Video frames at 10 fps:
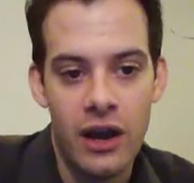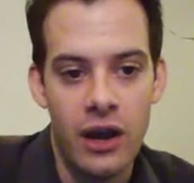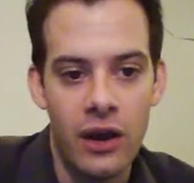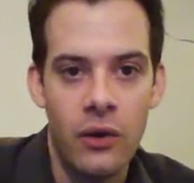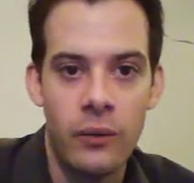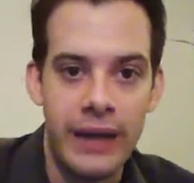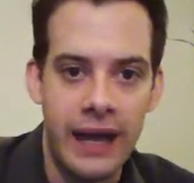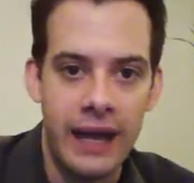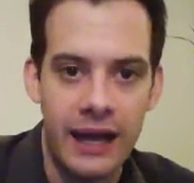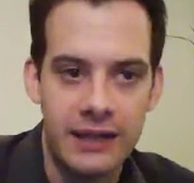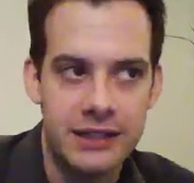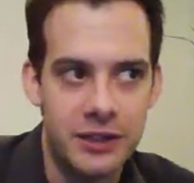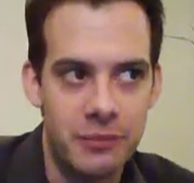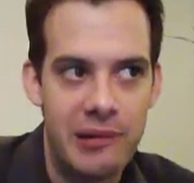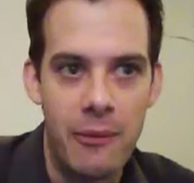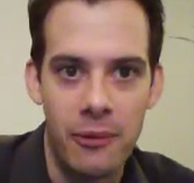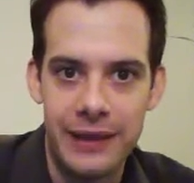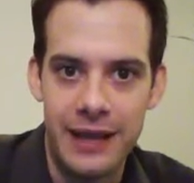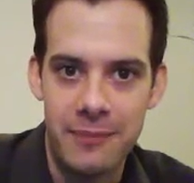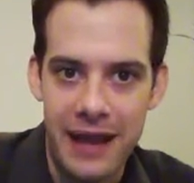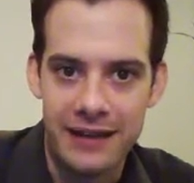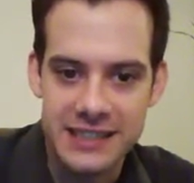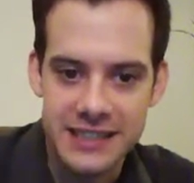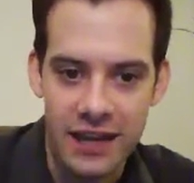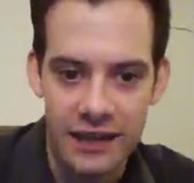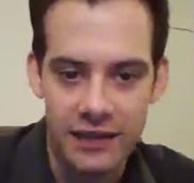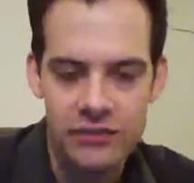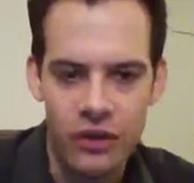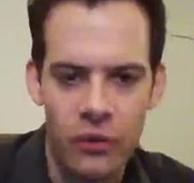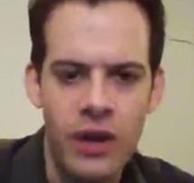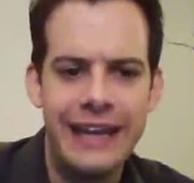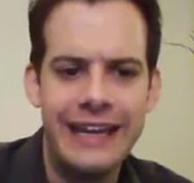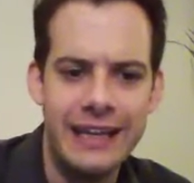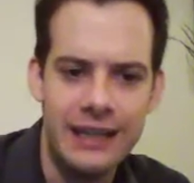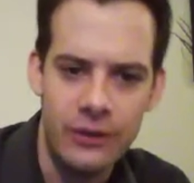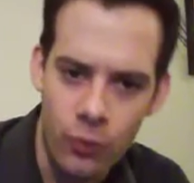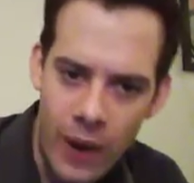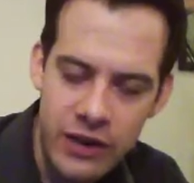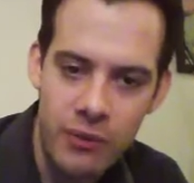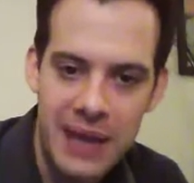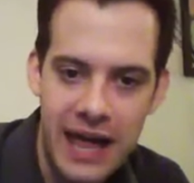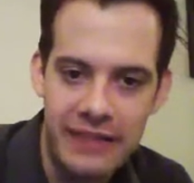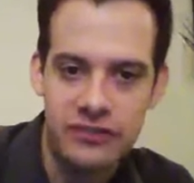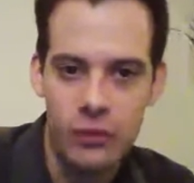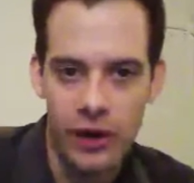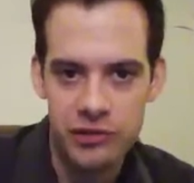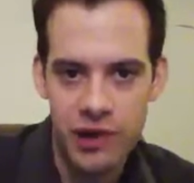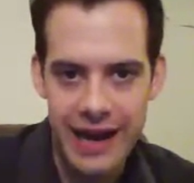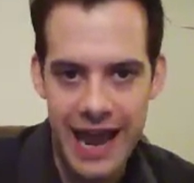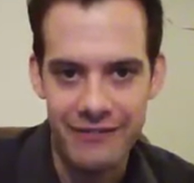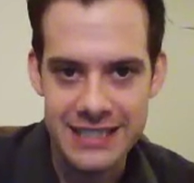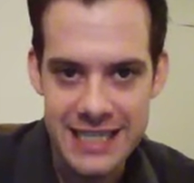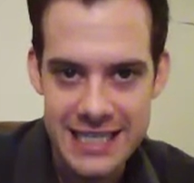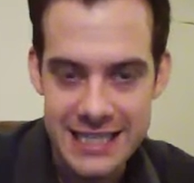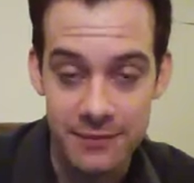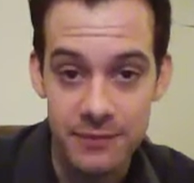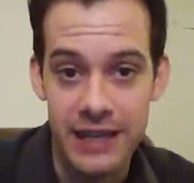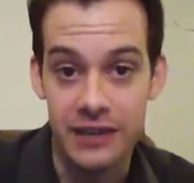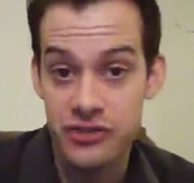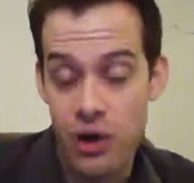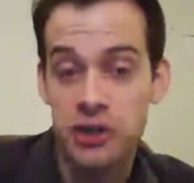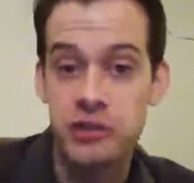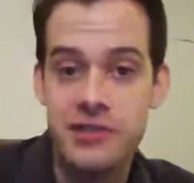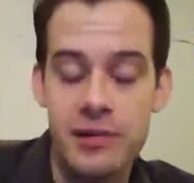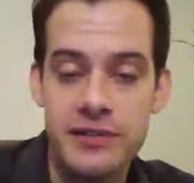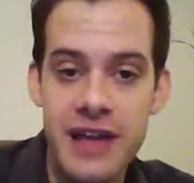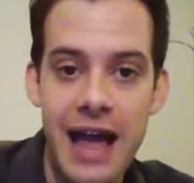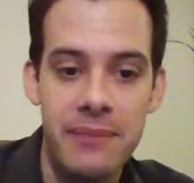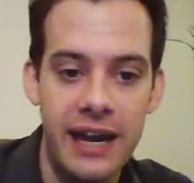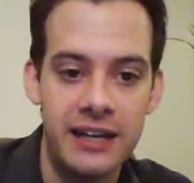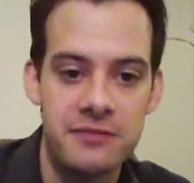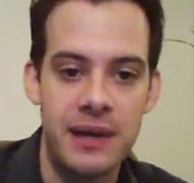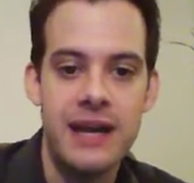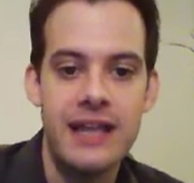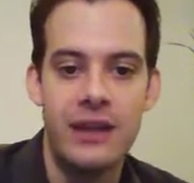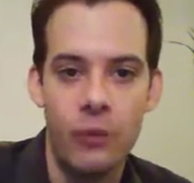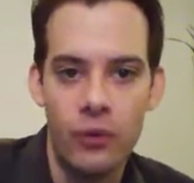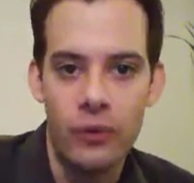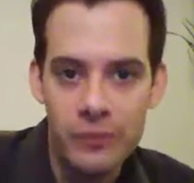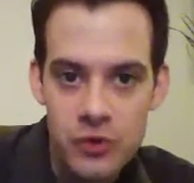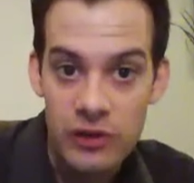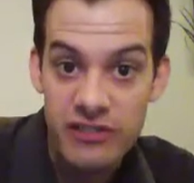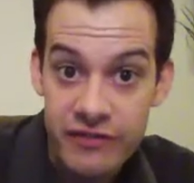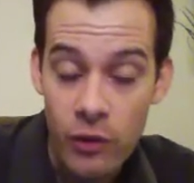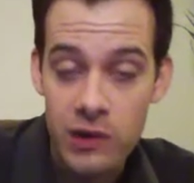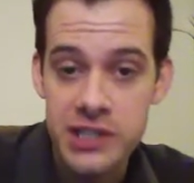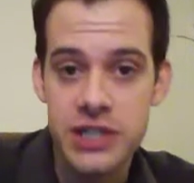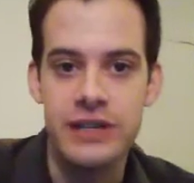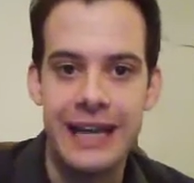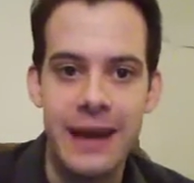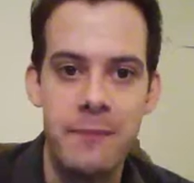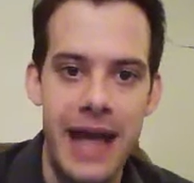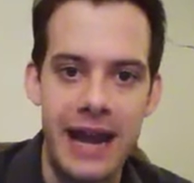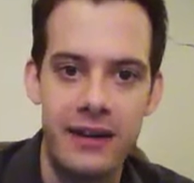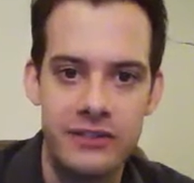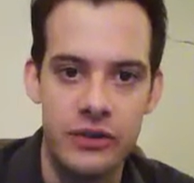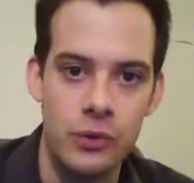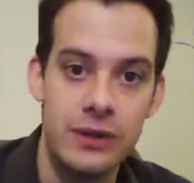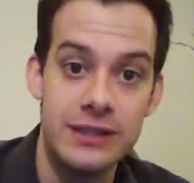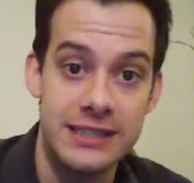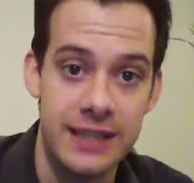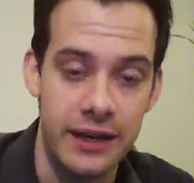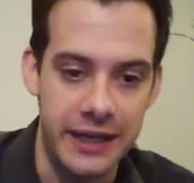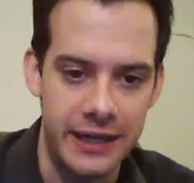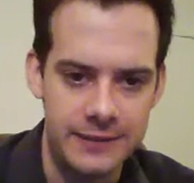oh yeah, I should probably get back to studying. So when you apply this, you want to try to have a system and a structure to your time management that will sort of force you to get back to studying.